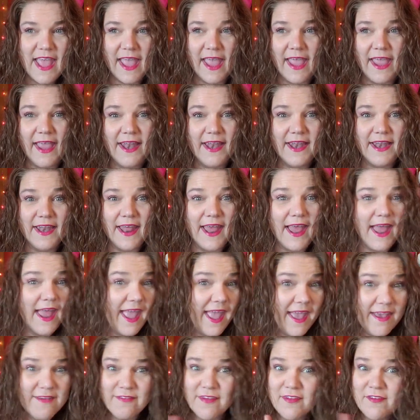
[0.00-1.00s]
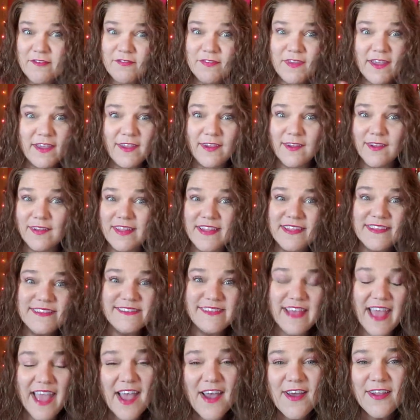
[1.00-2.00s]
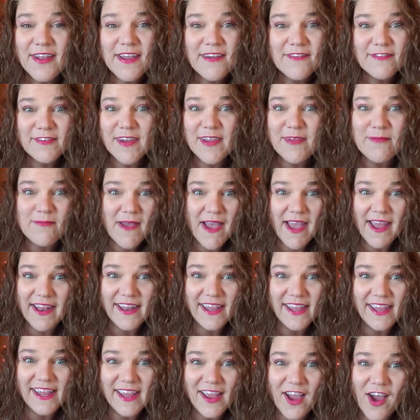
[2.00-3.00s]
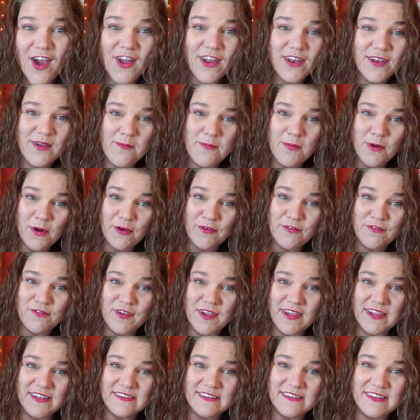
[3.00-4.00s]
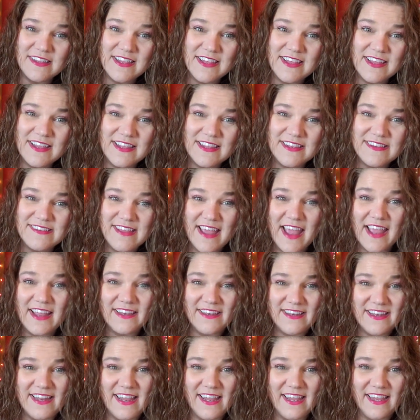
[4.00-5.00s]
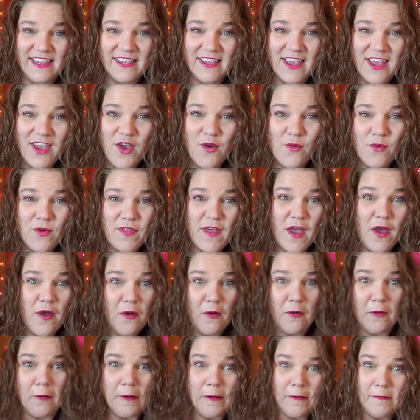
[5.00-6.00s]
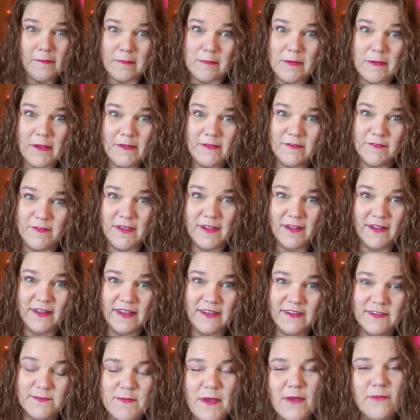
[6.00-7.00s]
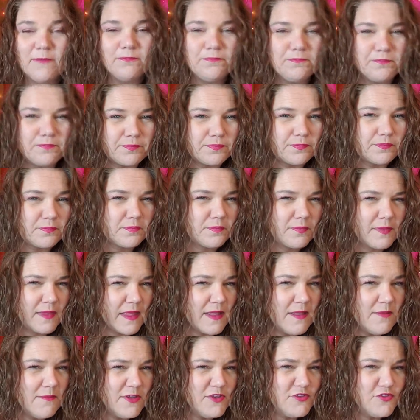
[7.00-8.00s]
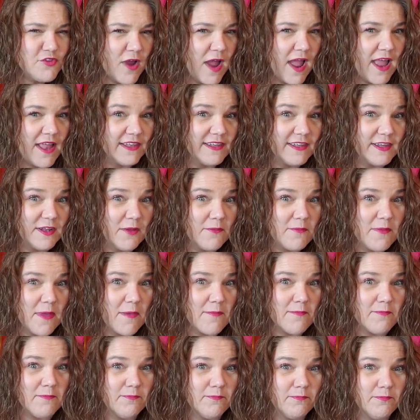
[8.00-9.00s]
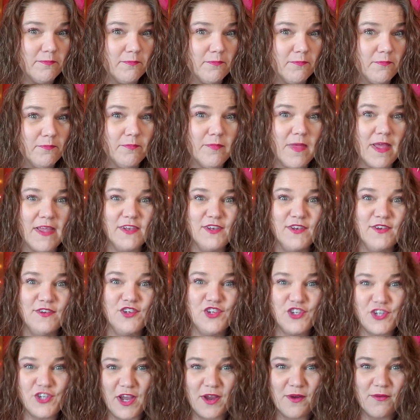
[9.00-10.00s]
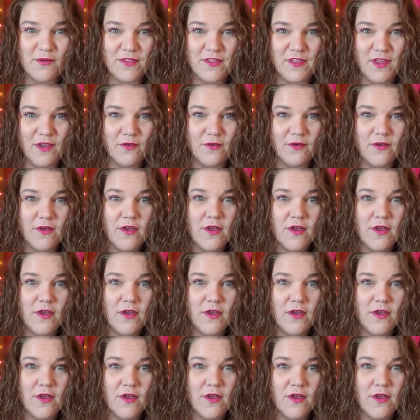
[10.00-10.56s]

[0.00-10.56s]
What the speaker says: And I haven't figured this out, everybody, on a perfect technique without hurting somebody's feelings, but let me try a little bit and share with you.